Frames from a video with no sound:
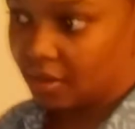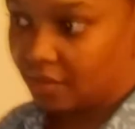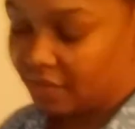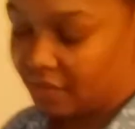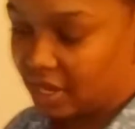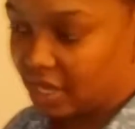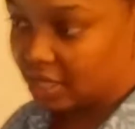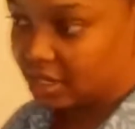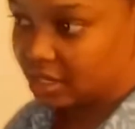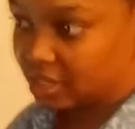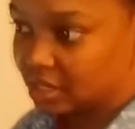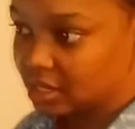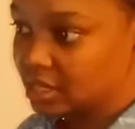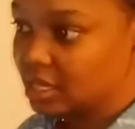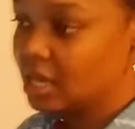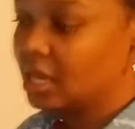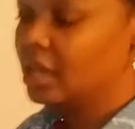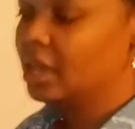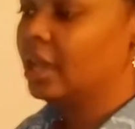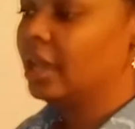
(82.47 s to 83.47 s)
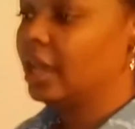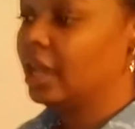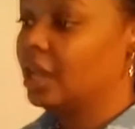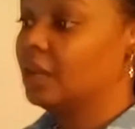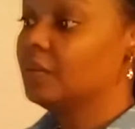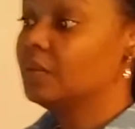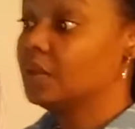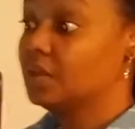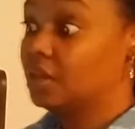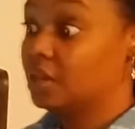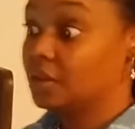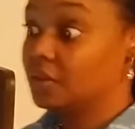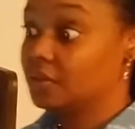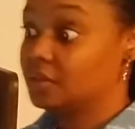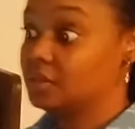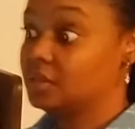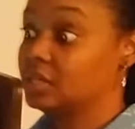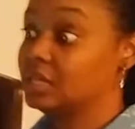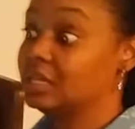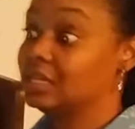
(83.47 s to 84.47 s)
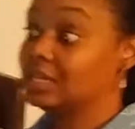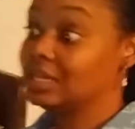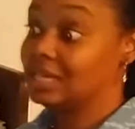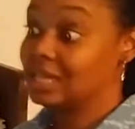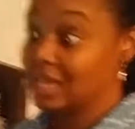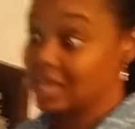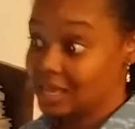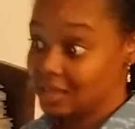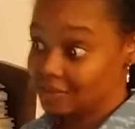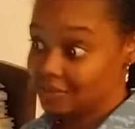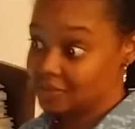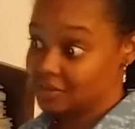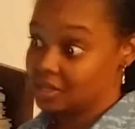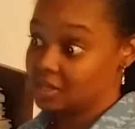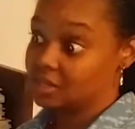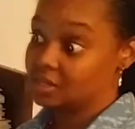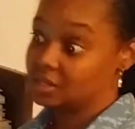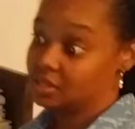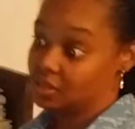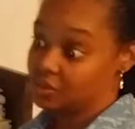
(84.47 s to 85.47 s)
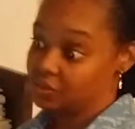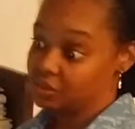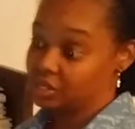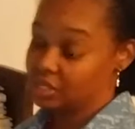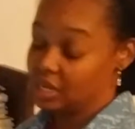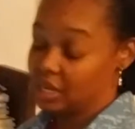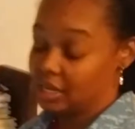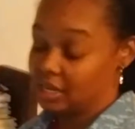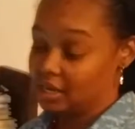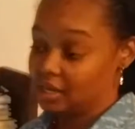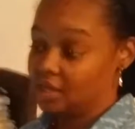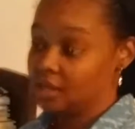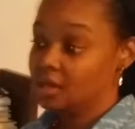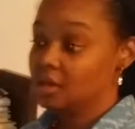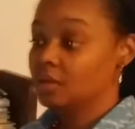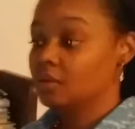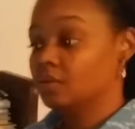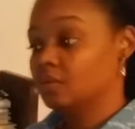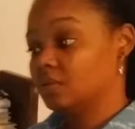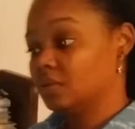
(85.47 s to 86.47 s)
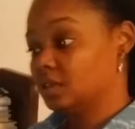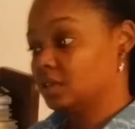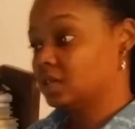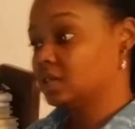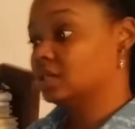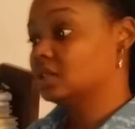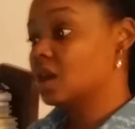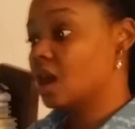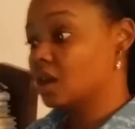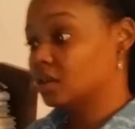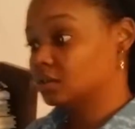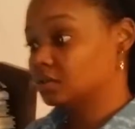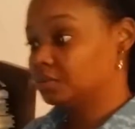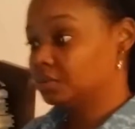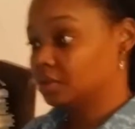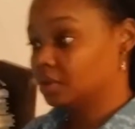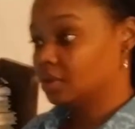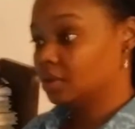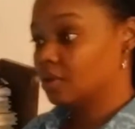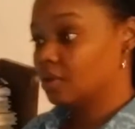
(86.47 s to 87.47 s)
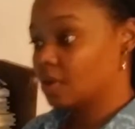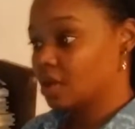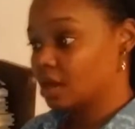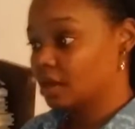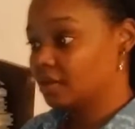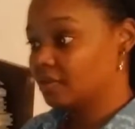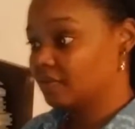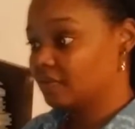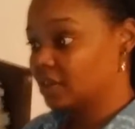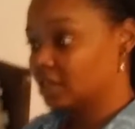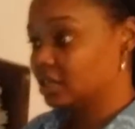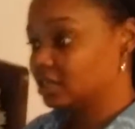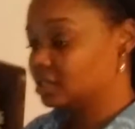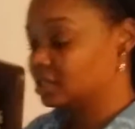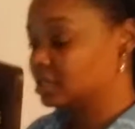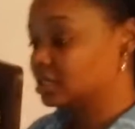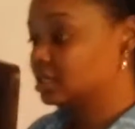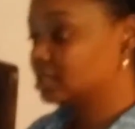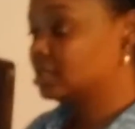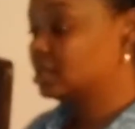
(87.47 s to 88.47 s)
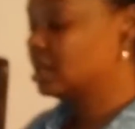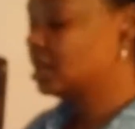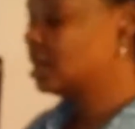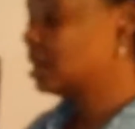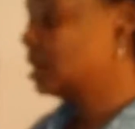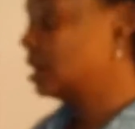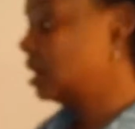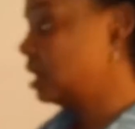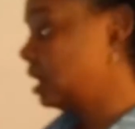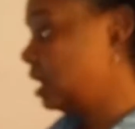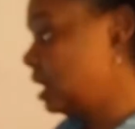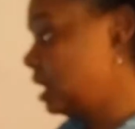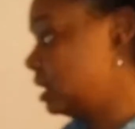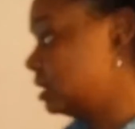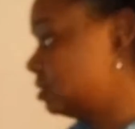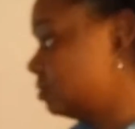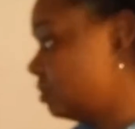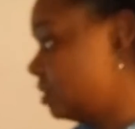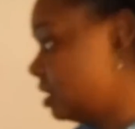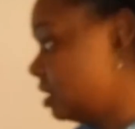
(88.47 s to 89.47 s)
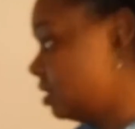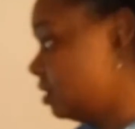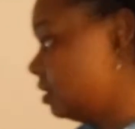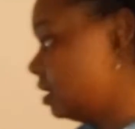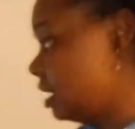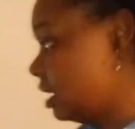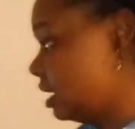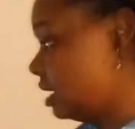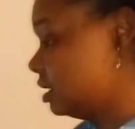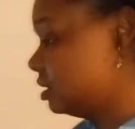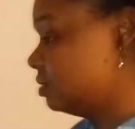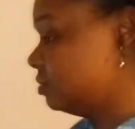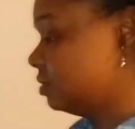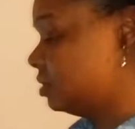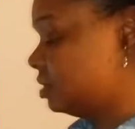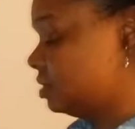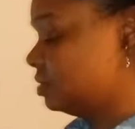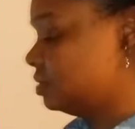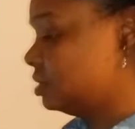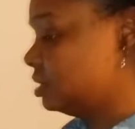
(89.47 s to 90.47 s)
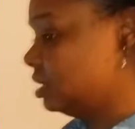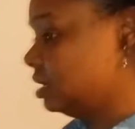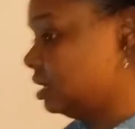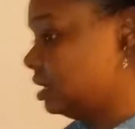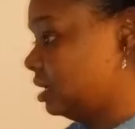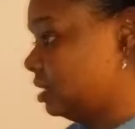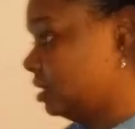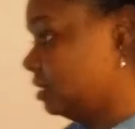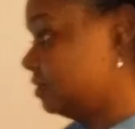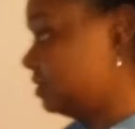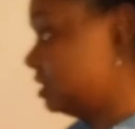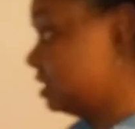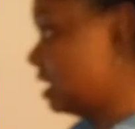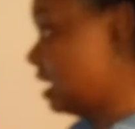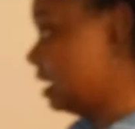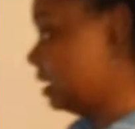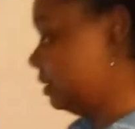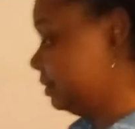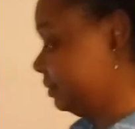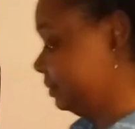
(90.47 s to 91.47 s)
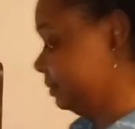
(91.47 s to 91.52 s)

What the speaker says: infections and reduce deaths associated with these hospital-acquired infections, as well as reduce the length of stay.